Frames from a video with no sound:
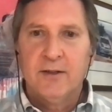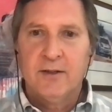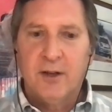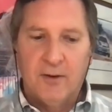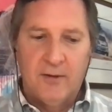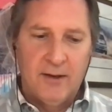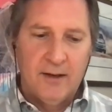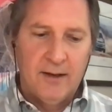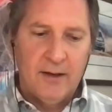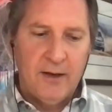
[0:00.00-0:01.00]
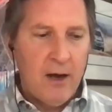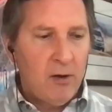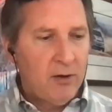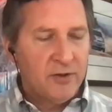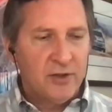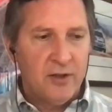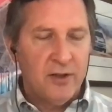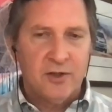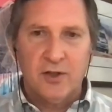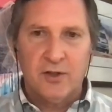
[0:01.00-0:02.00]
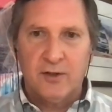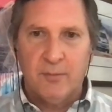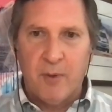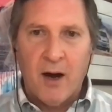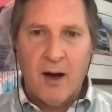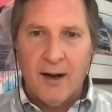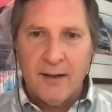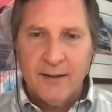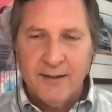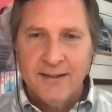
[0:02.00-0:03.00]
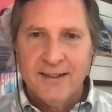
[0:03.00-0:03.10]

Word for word: So uh, now all of a sudden it's just a pod